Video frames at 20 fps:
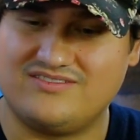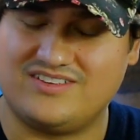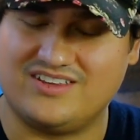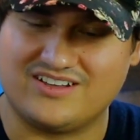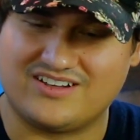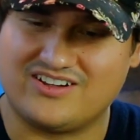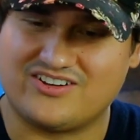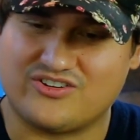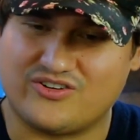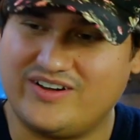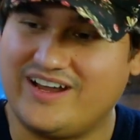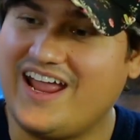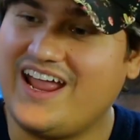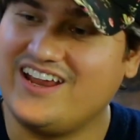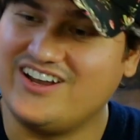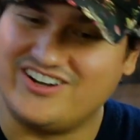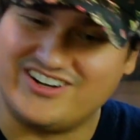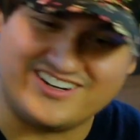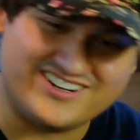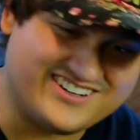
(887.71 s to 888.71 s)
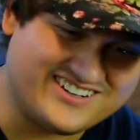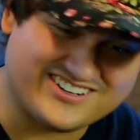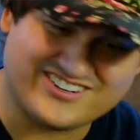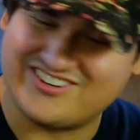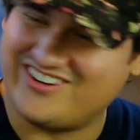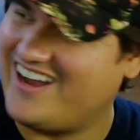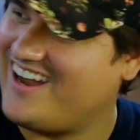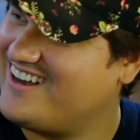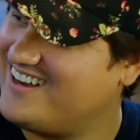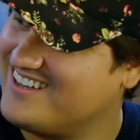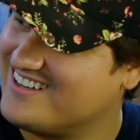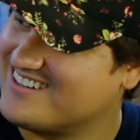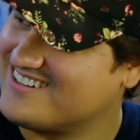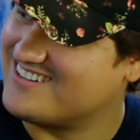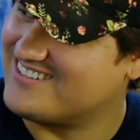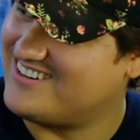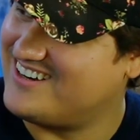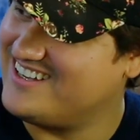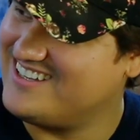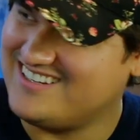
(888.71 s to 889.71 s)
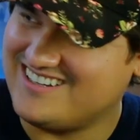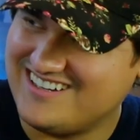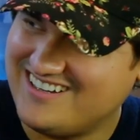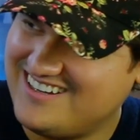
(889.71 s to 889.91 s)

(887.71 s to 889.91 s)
the creator created. Come on, right?